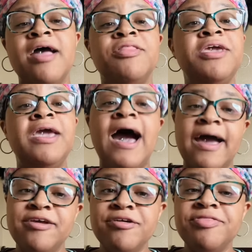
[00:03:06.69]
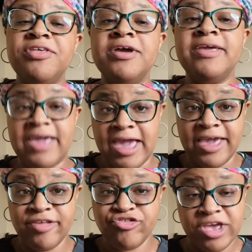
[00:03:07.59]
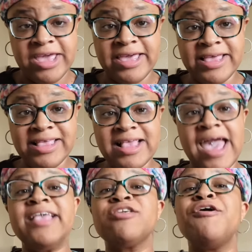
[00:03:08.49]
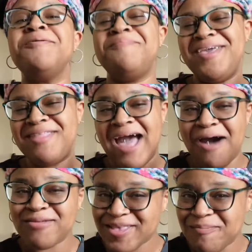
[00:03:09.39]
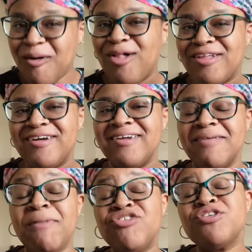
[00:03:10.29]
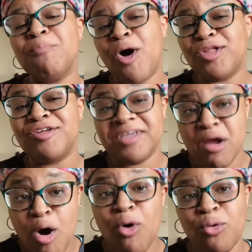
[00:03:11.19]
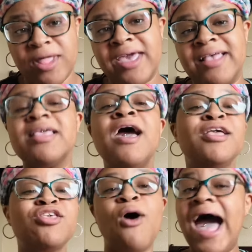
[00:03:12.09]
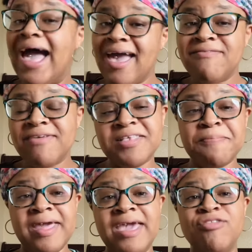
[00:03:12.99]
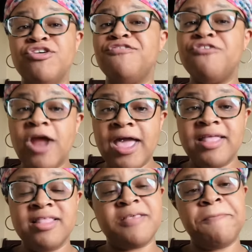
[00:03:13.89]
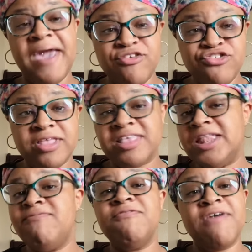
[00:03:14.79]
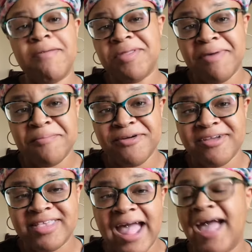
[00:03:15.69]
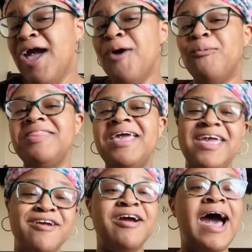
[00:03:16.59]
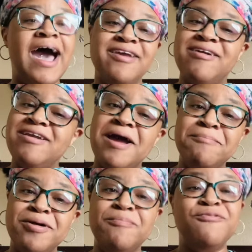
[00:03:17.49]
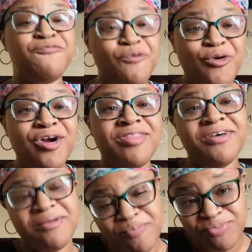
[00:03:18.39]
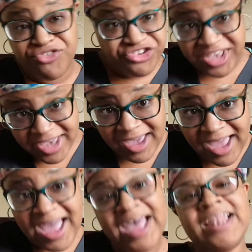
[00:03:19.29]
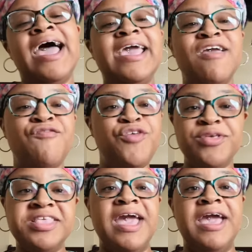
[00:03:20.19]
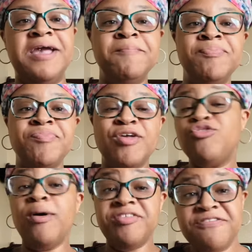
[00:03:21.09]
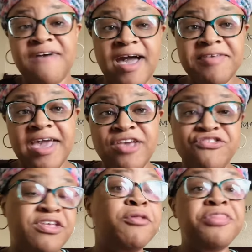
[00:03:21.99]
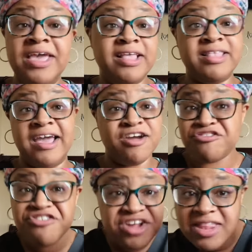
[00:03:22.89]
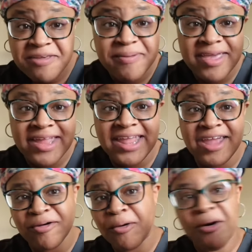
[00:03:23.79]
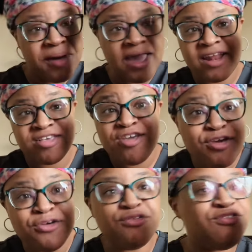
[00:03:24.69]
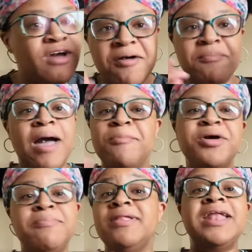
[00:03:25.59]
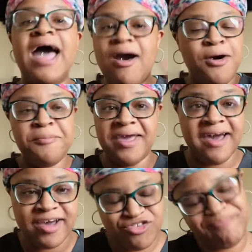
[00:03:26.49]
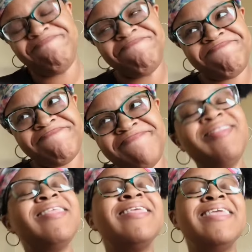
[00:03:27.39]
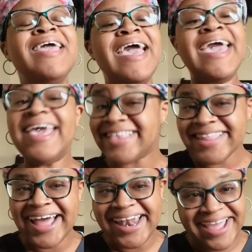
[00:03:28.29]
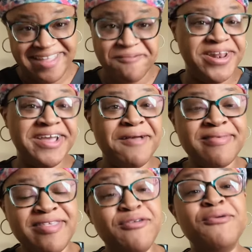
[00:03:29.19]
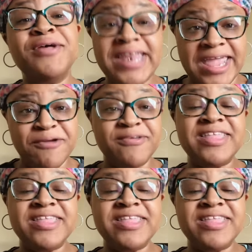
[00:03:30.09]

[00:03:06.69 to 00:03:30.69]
The higher the gauge is, it's going to be how much smaller the hole is. So I have explained to friends, patients, and even family members that when they hear a higher number before the G, like if you say 25 gauge, they'll think it's like a really big needle. Oh my God, it's huge. I'm going to bleed out. Oh my gosh. It's not like that when it comes to needles.